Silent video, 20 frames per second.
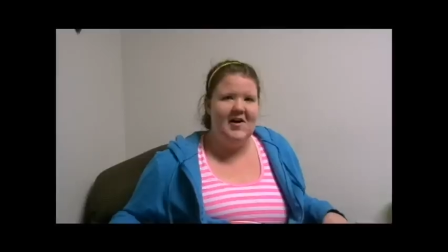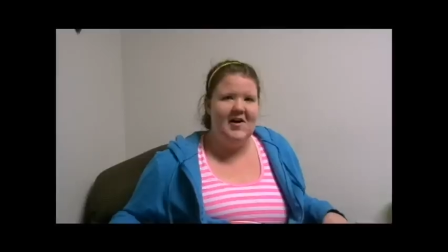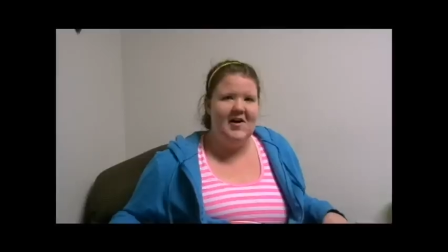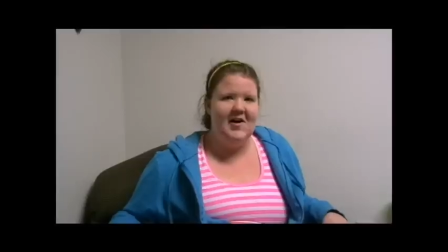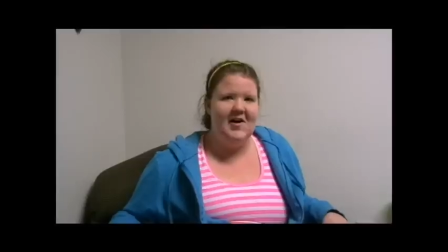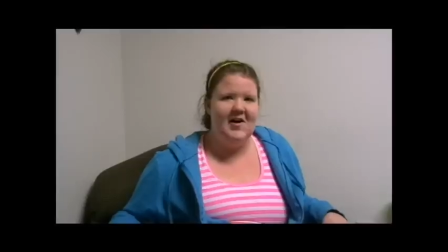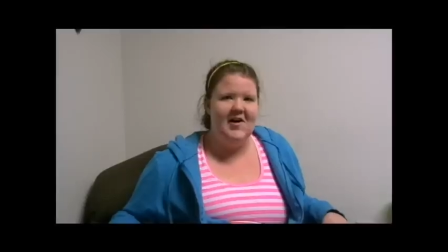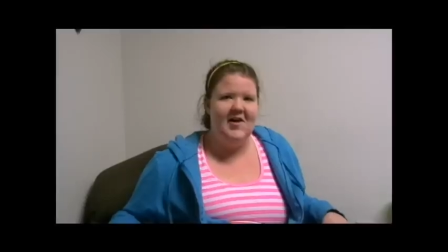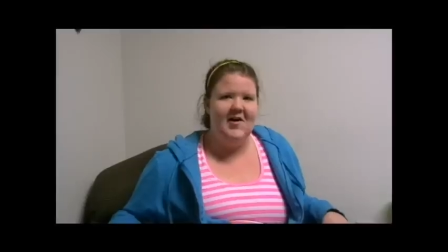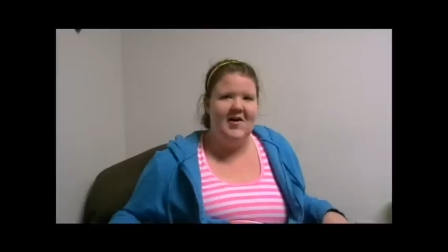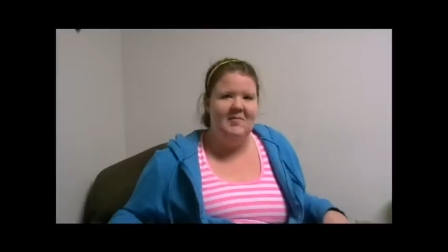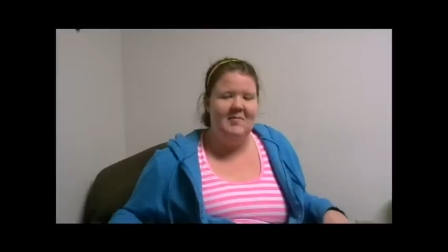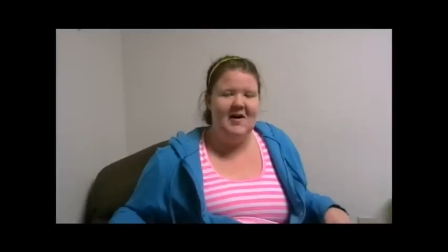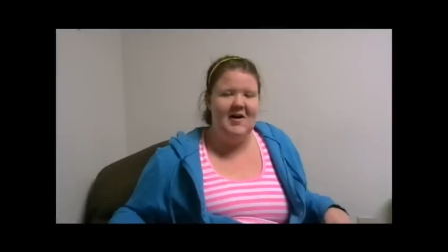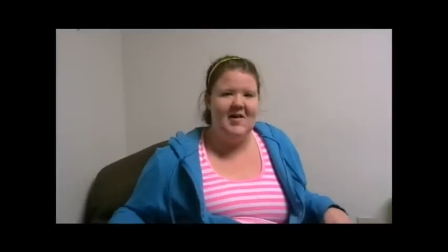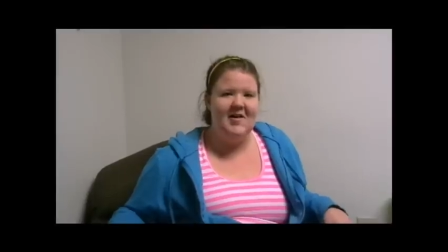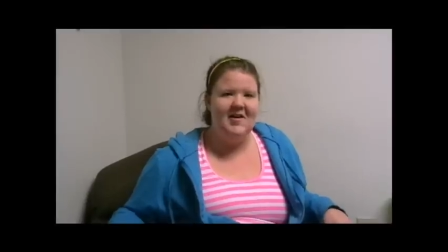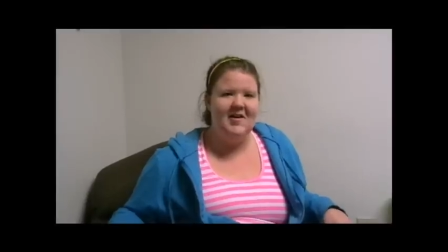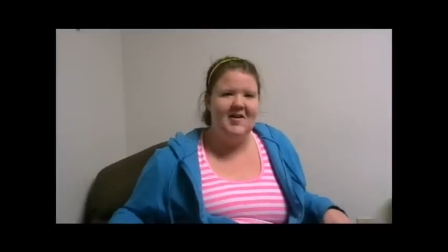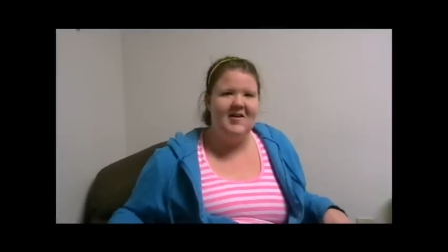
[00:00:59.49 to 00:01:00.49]
I'm
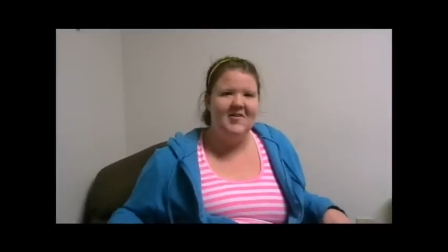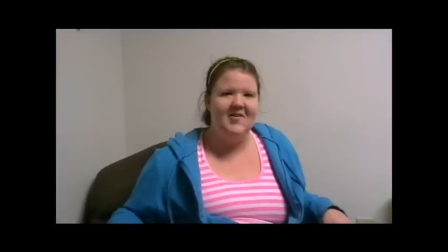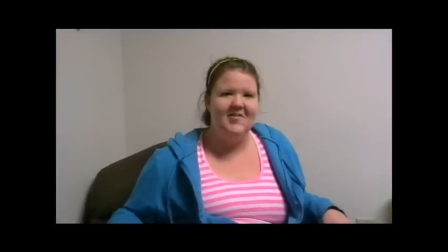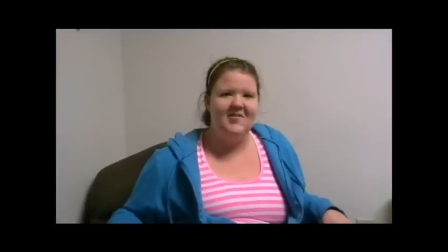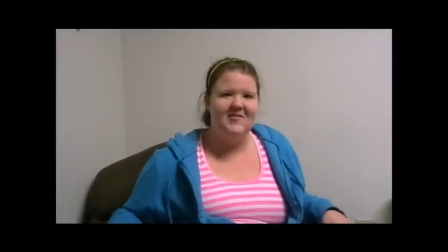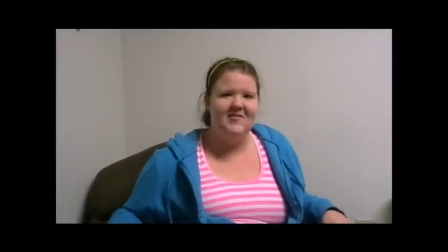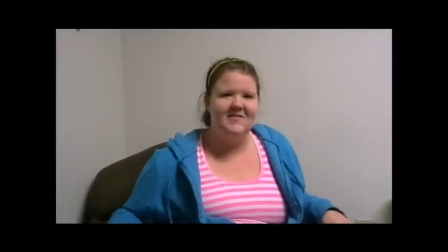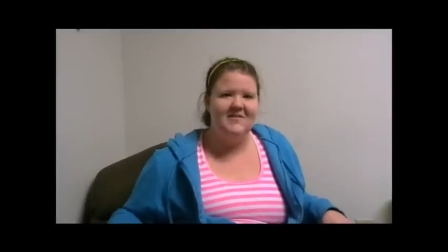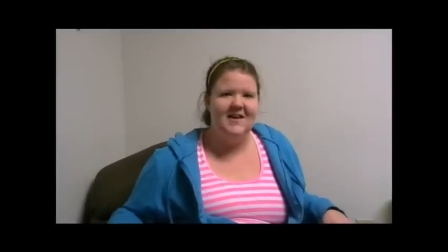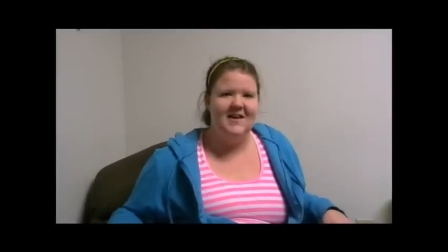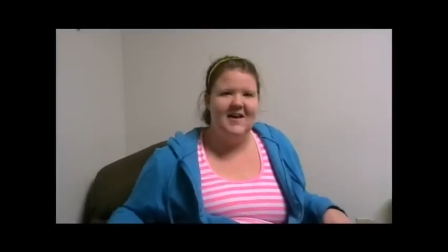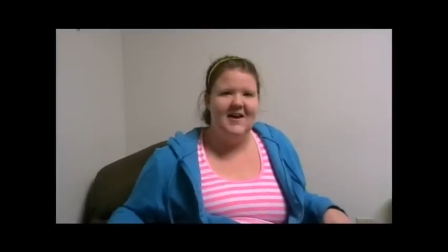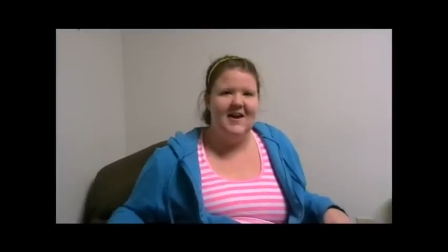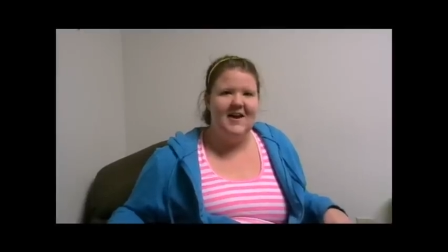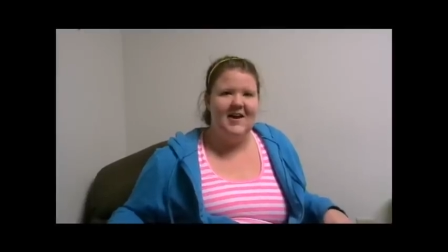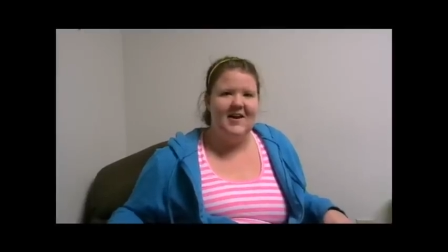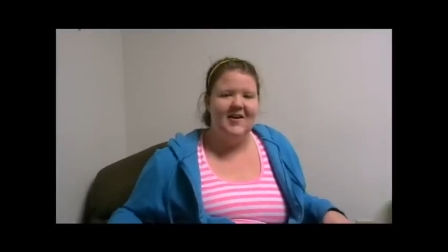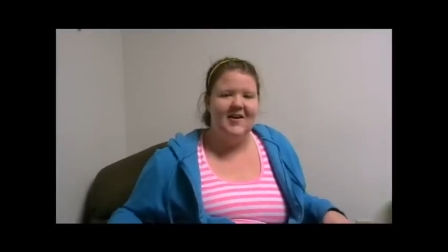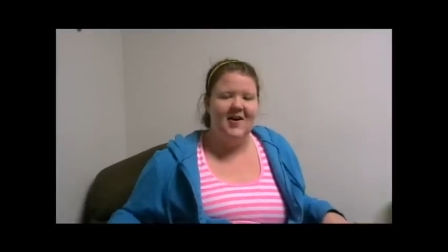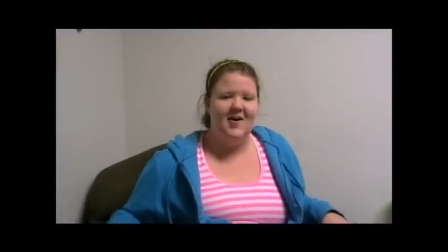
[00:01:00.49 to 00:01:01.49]
Allie Knuckles and
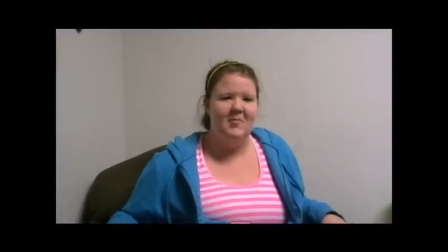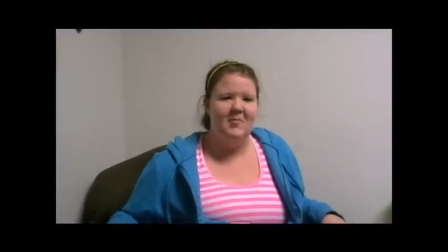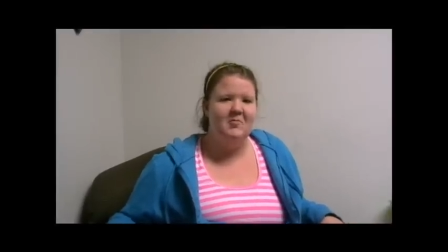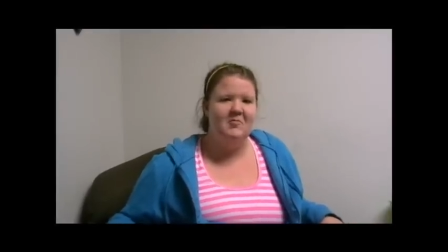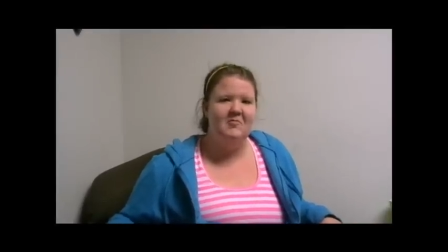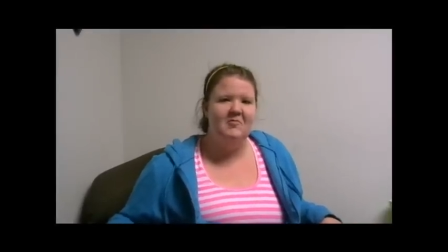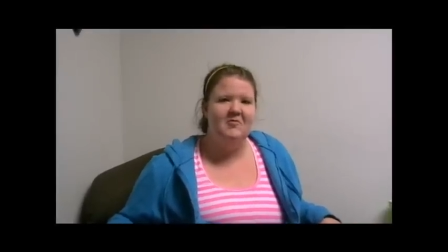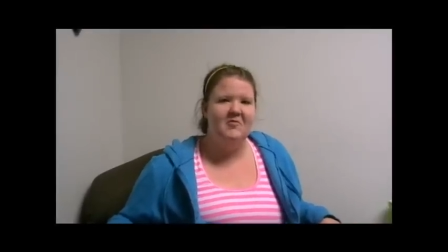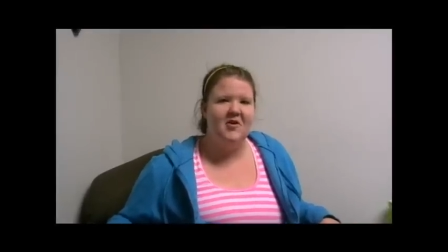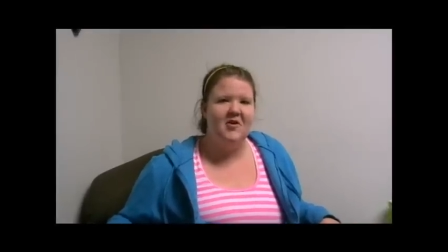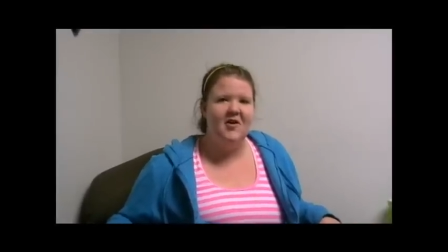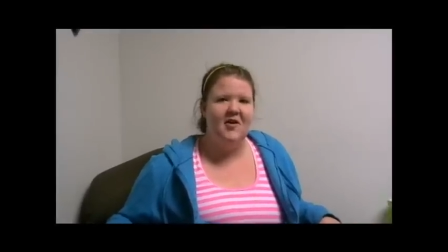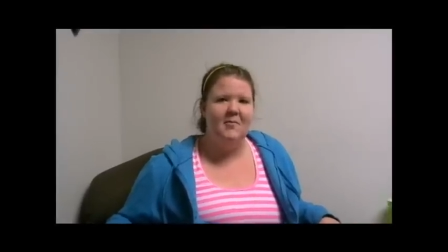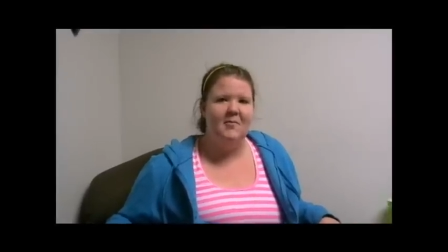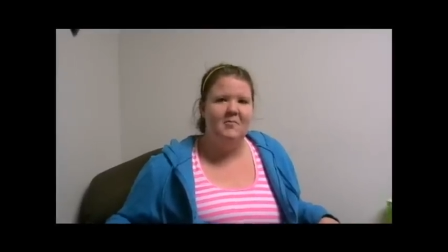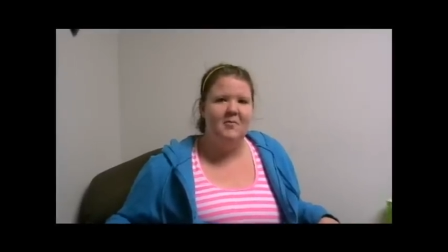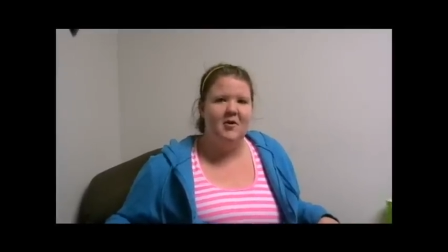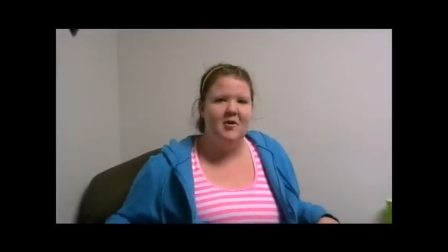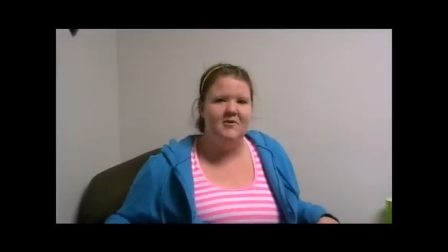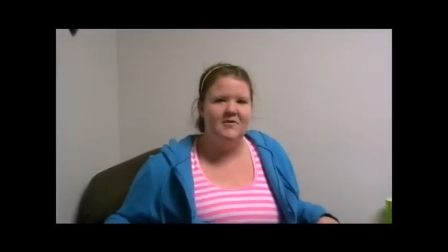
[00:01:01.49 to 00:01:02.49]
I come from
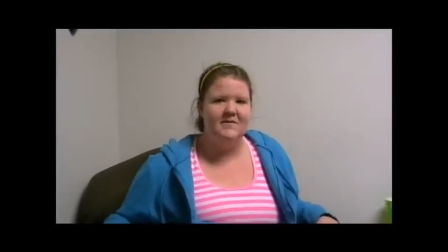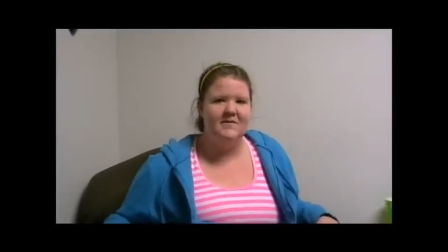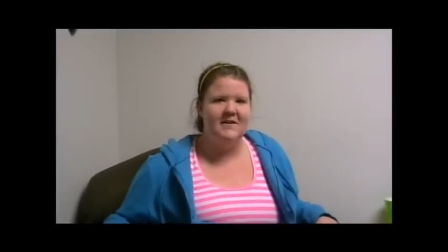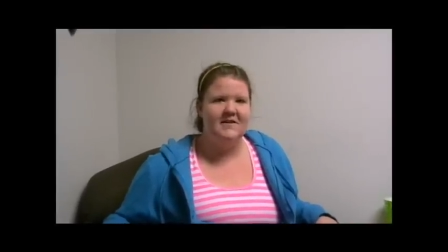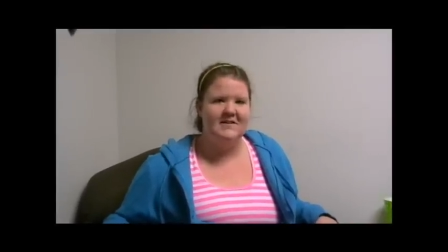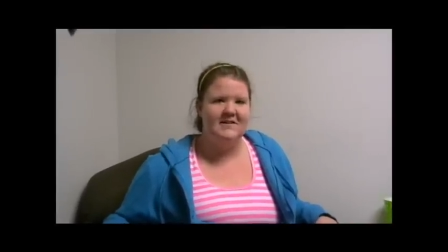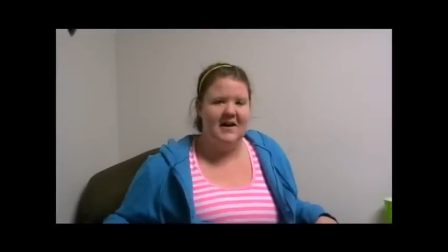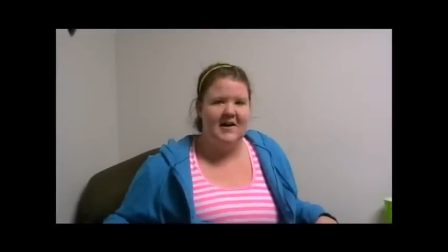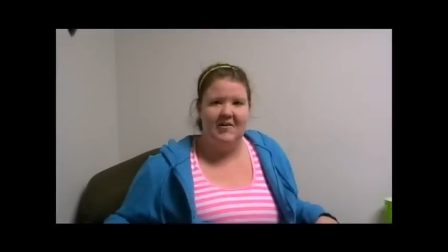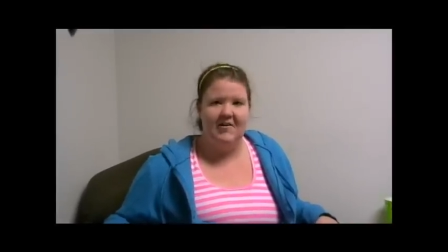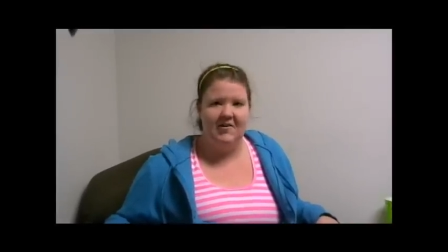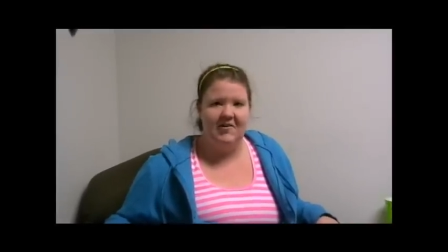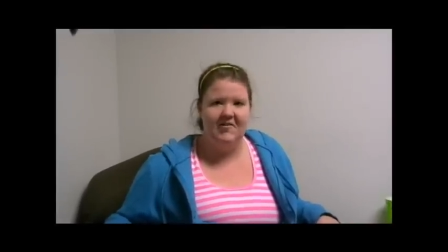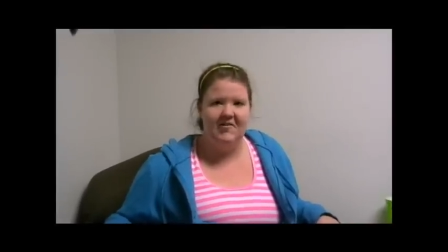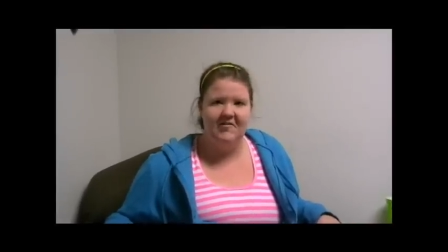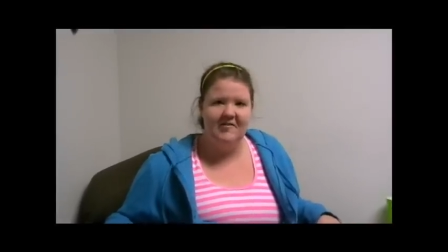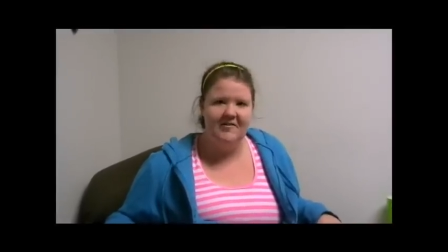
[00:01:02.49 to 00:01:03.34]
Post Falls, Idaho.